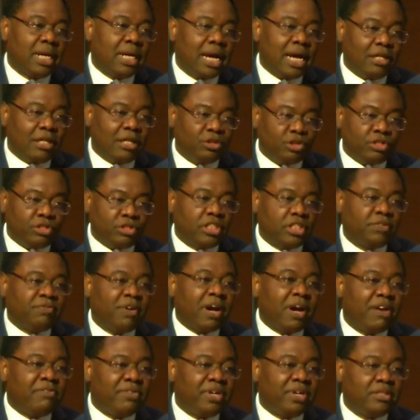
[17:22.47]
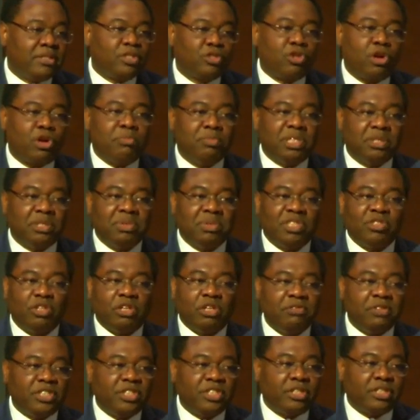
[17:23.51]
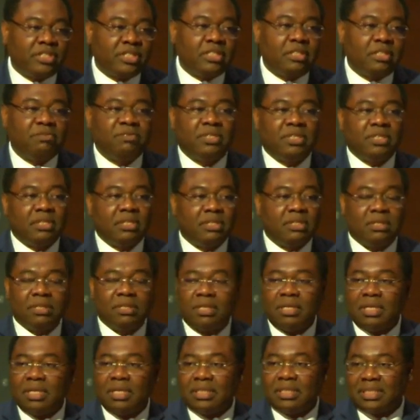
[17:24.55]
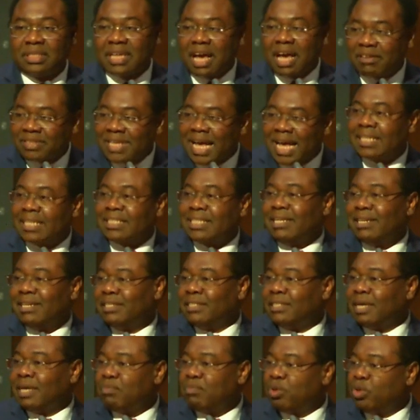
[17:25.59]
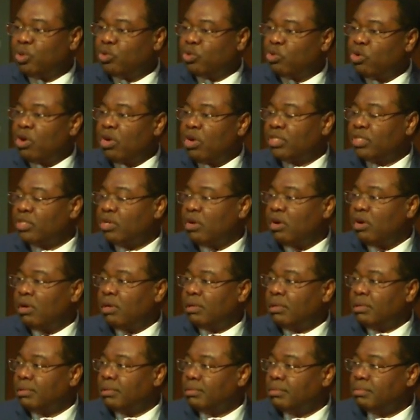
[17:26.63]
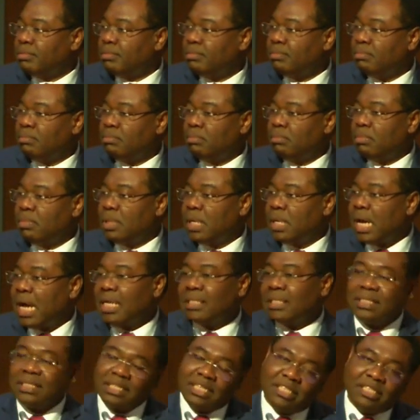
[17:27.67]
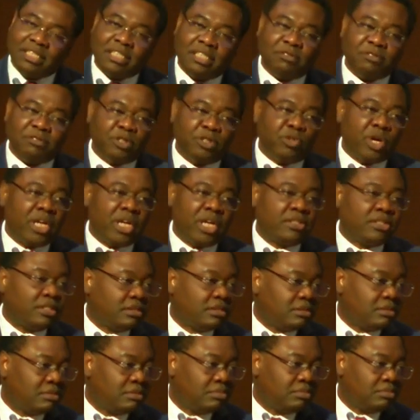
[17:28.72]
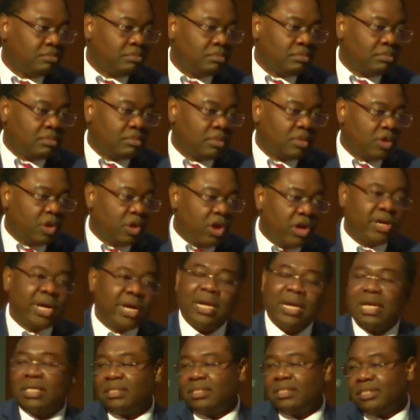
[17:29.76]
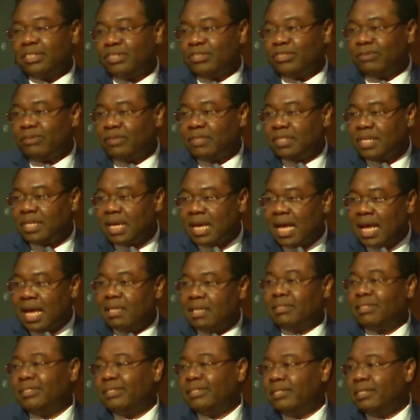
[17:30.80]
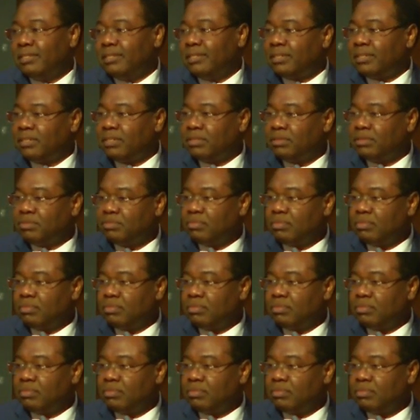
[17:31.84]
Antonius' fervent commitment to aviation safety serves as an example to us all, as individuals, organizations, and states.